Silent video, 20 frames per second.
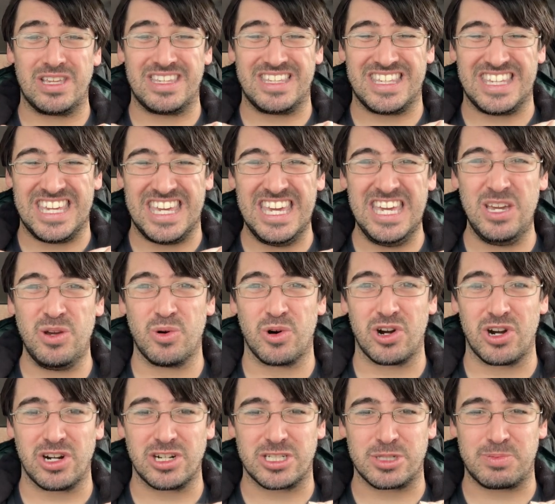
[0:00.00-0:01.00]

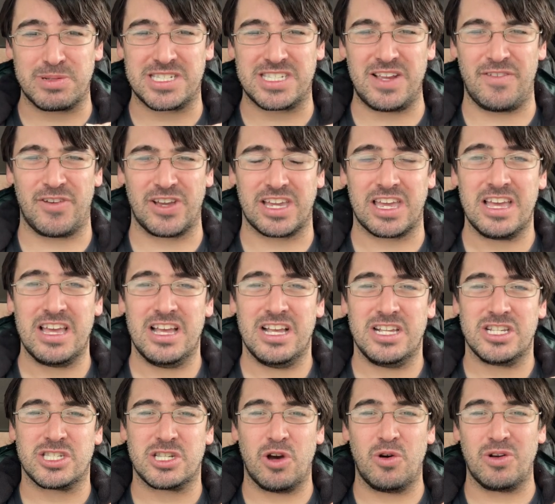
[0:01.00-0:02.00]
keyword specific.
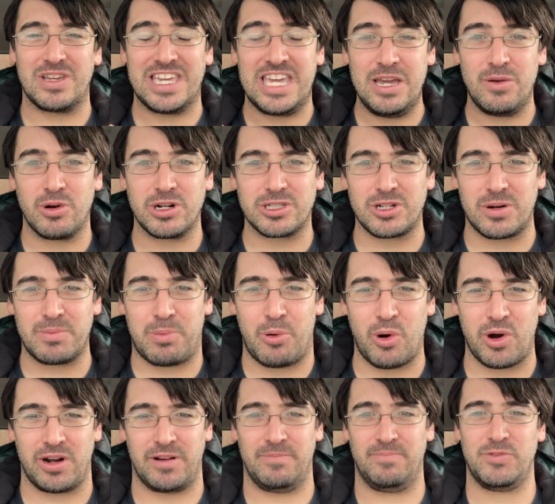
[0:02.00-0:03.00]
So keywords are
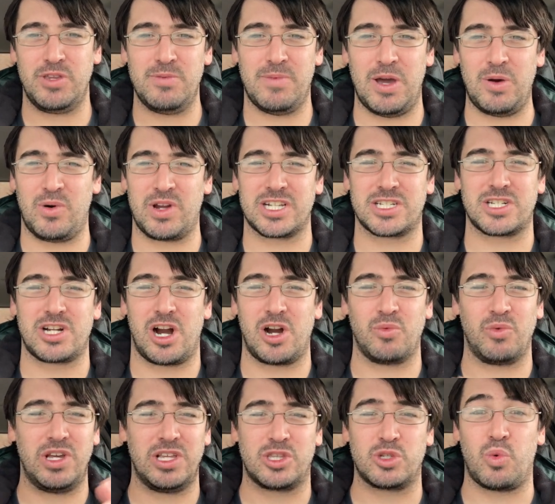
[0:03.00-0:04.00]
important. You might want to start
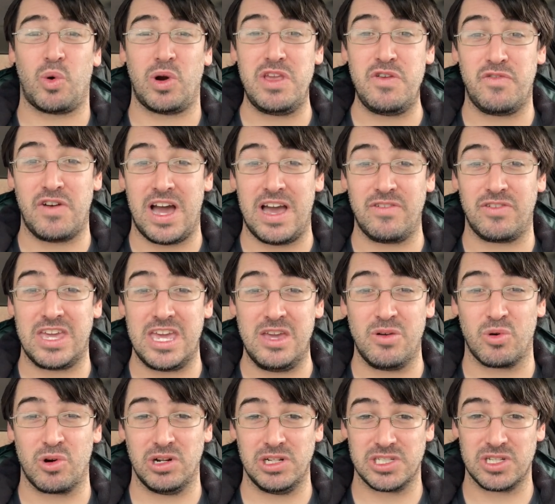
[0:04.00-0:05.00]
with 25
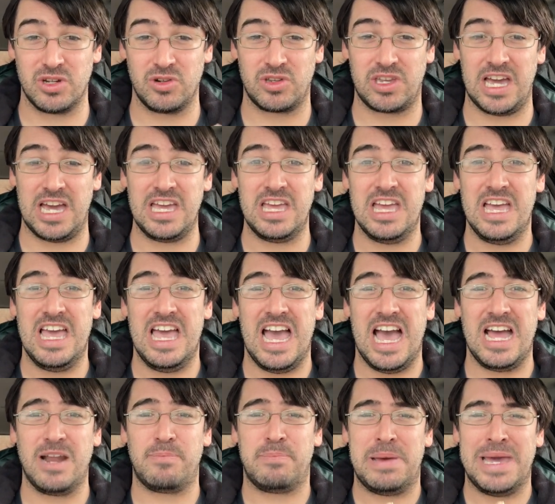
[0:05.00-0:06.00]
keywords, okay?
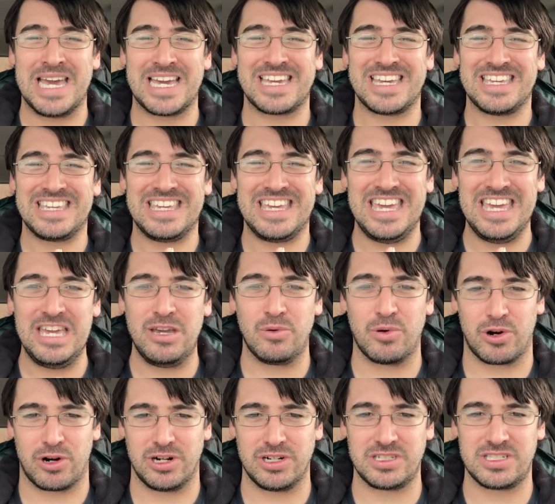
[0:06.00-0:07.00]
And pick
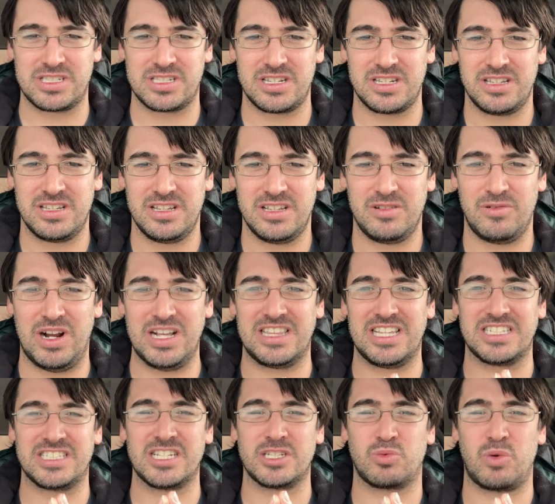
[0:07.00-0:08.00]
keywords, right?
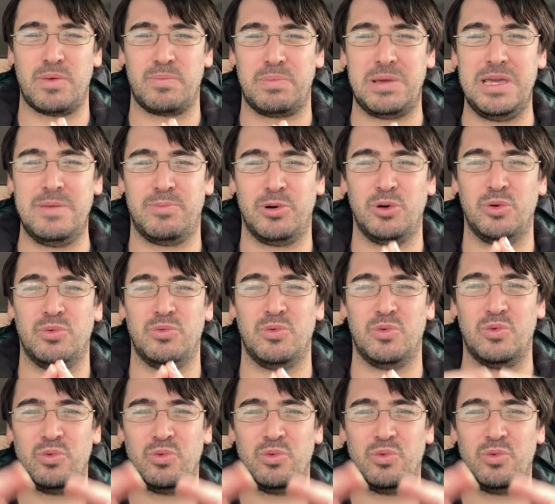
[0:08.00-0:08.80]
This is what people